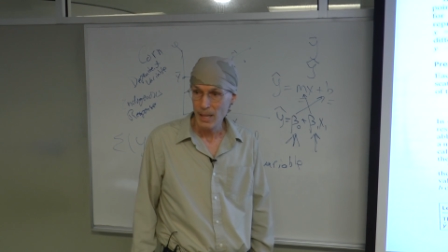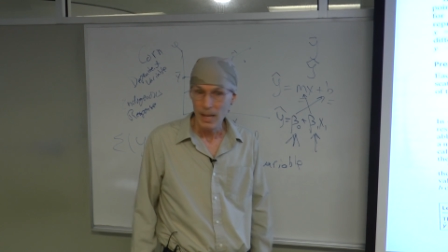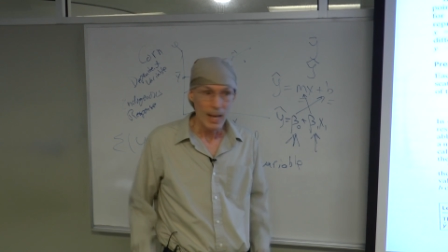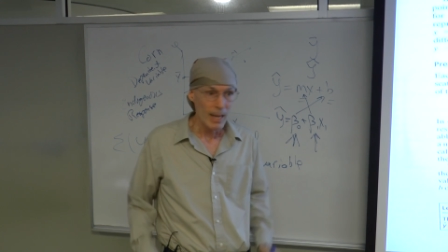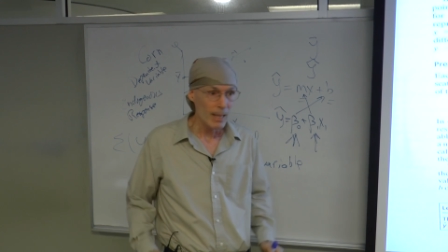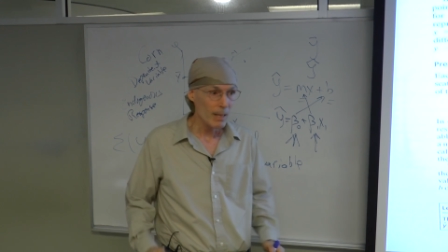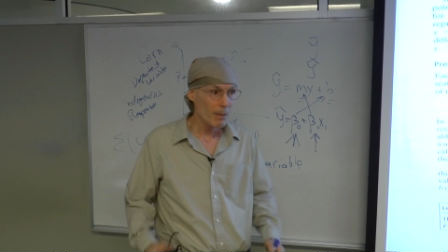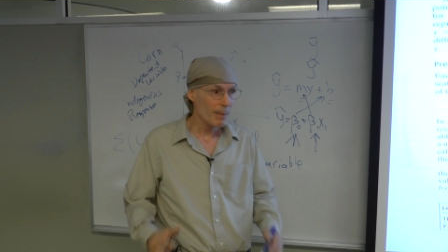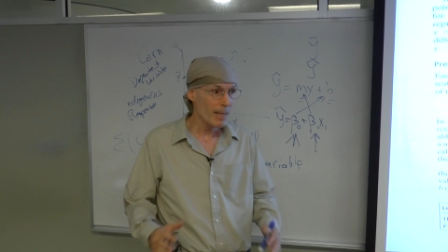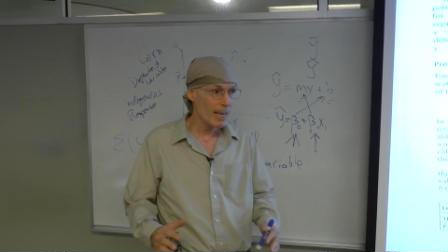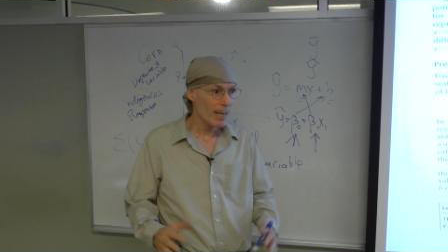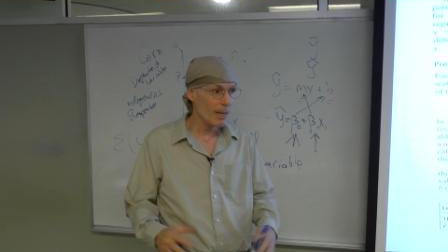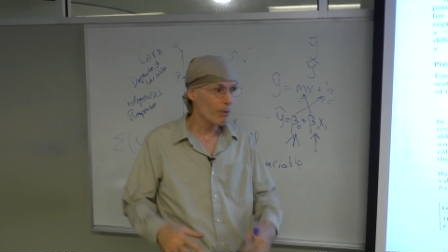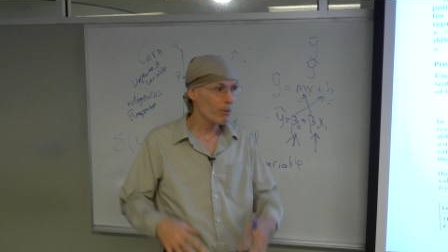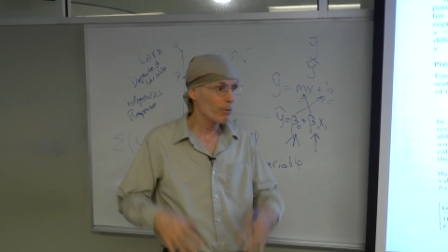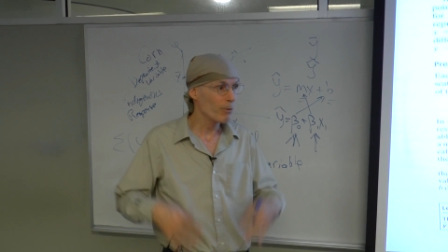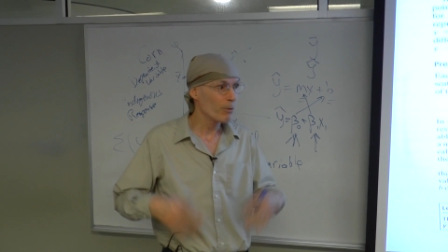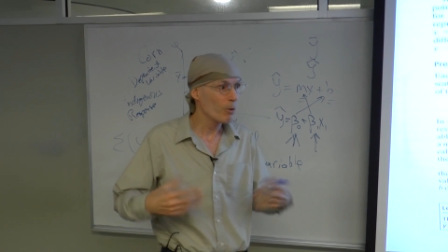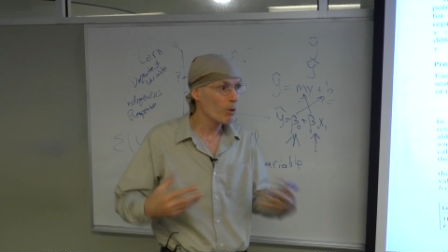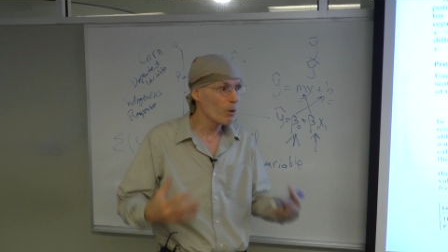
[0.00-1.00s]
And then we had a
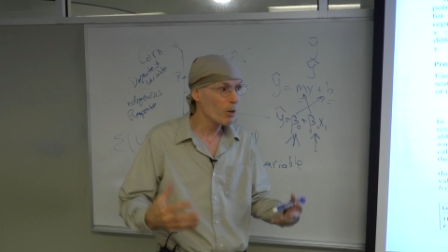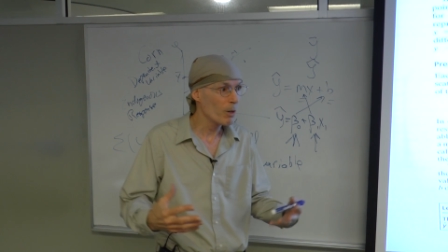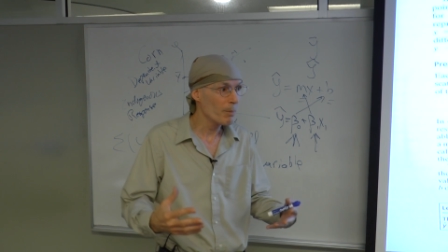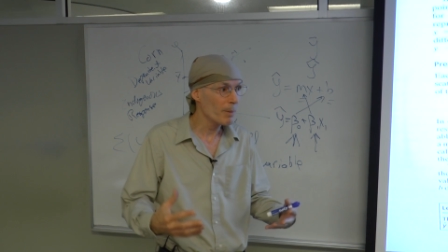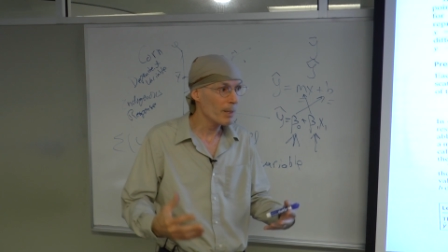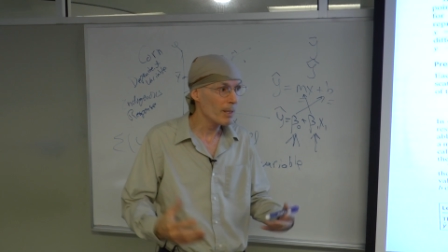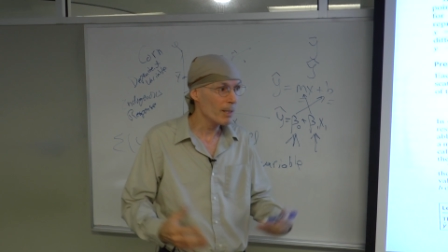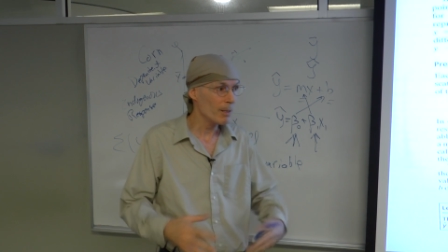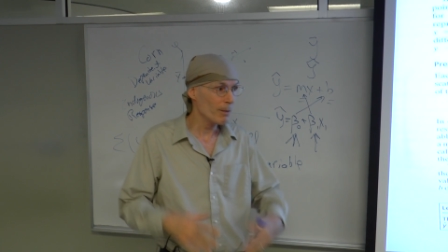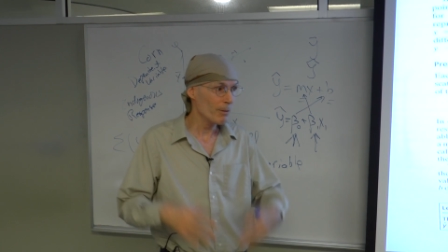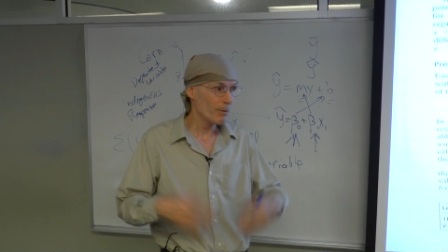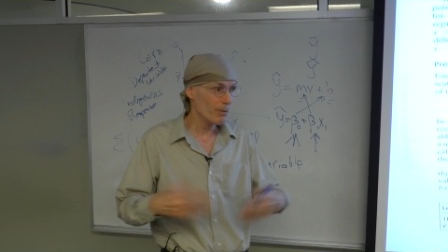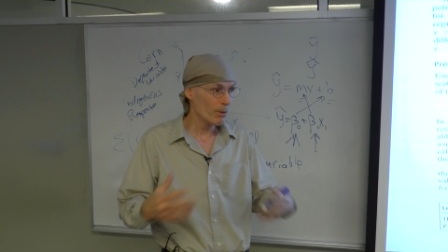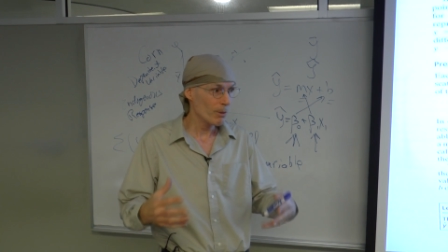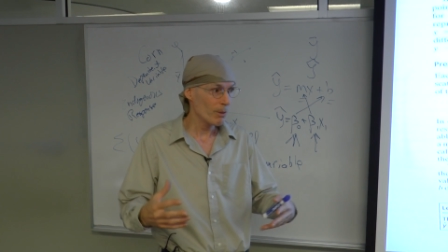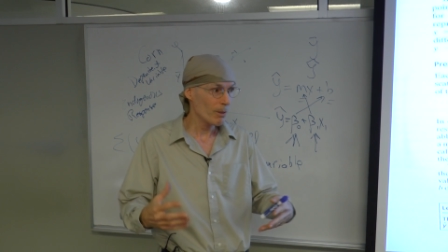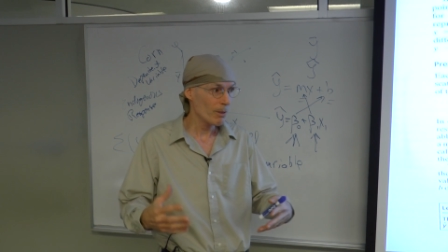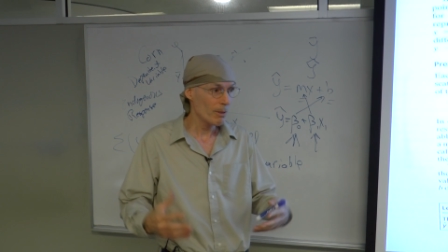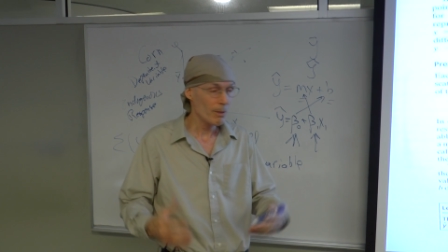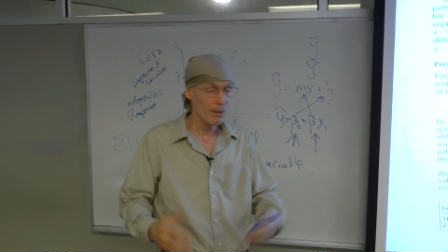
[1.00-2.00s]
formula
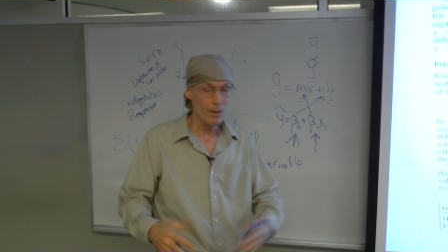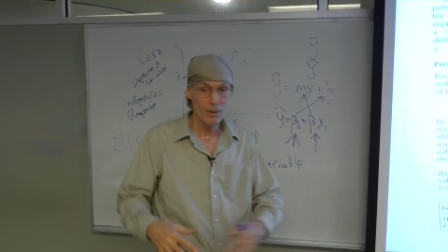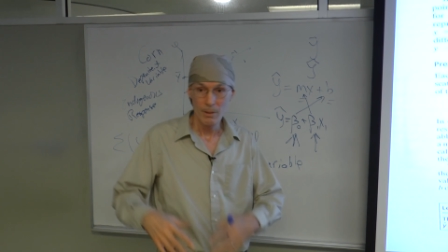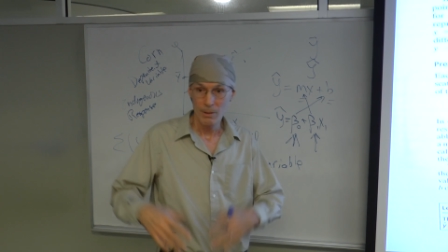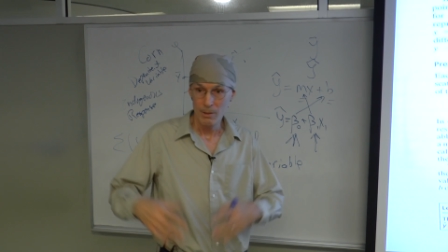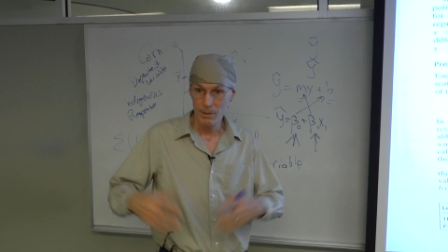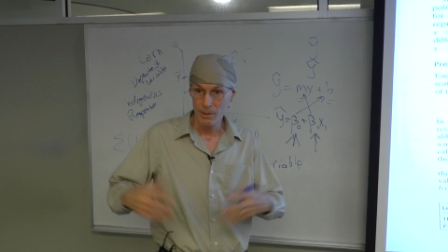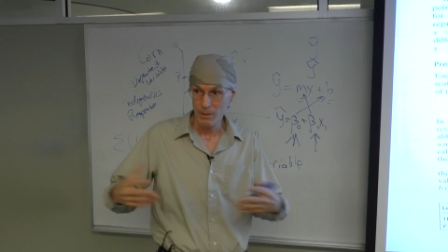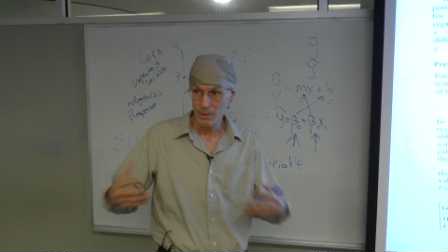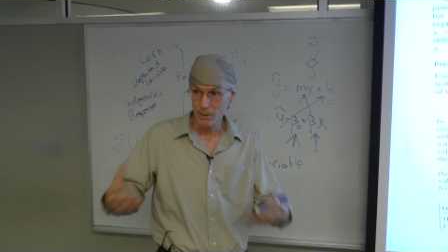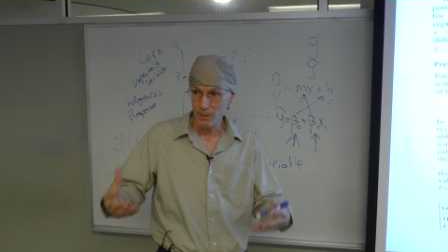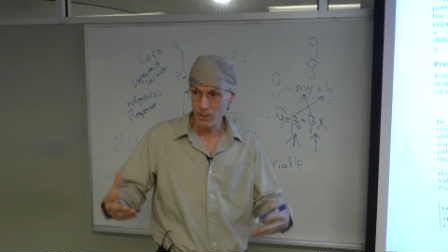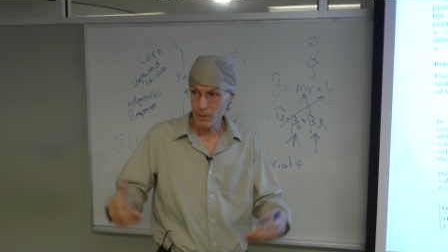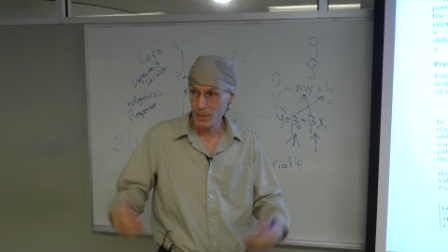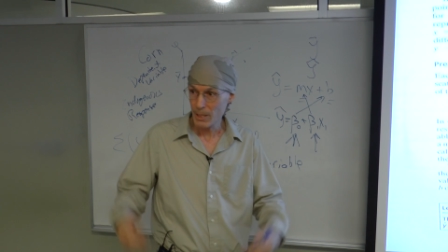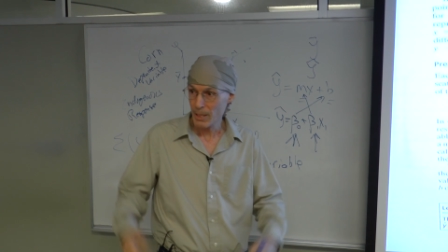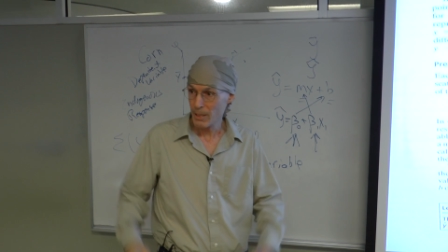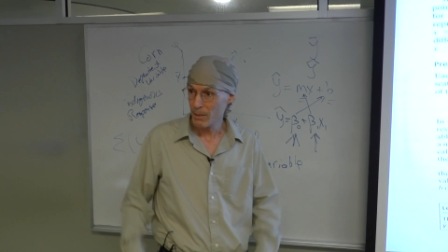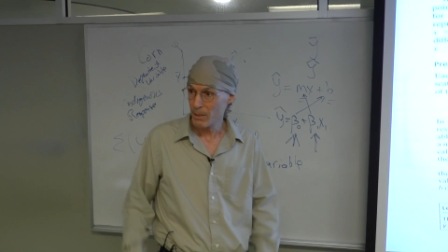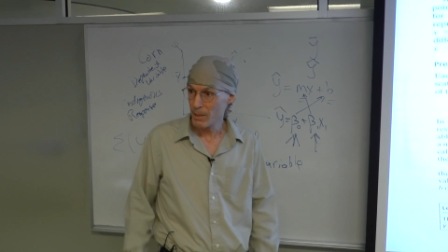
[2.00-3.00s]
for the
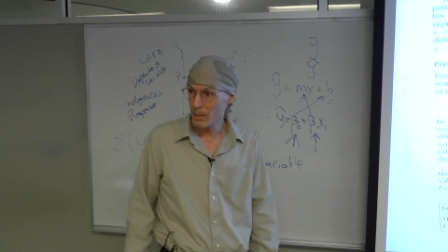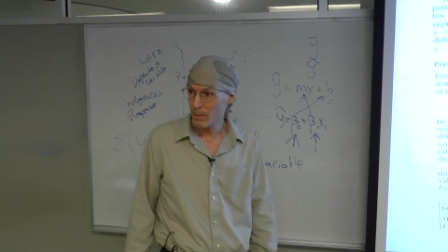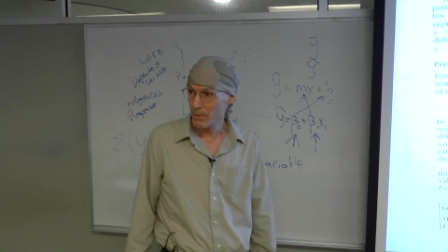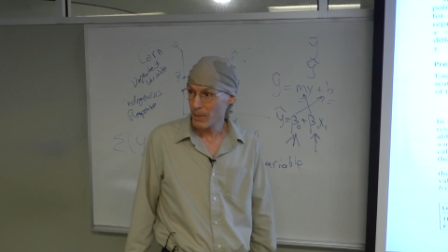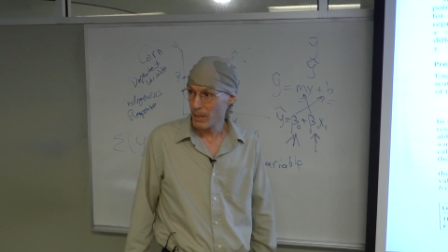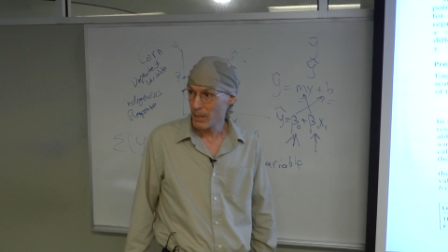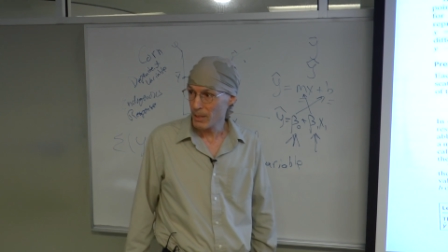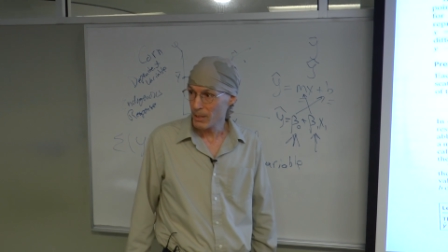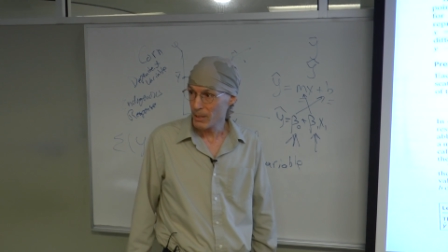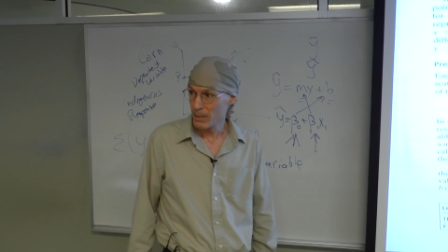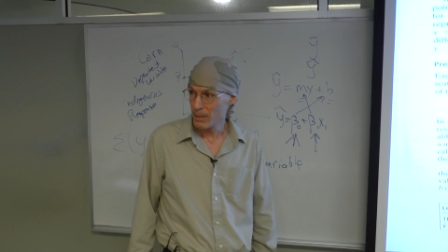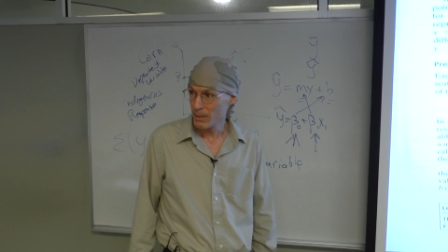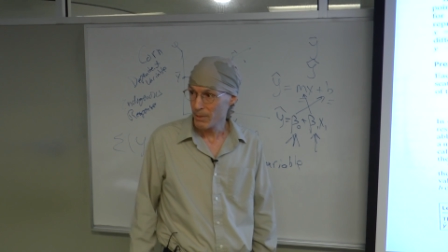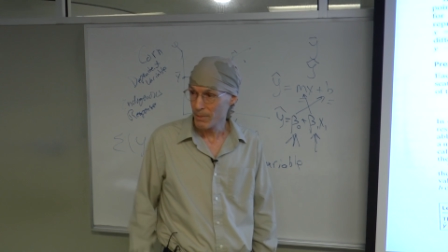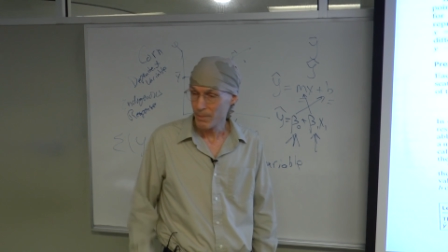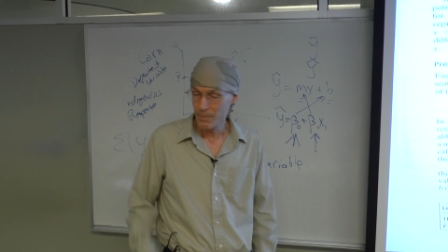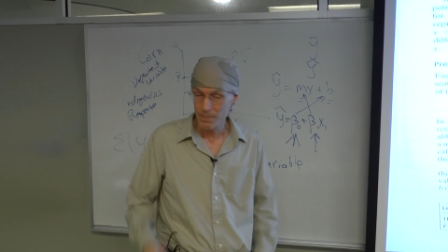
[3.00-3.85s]
standard deviation?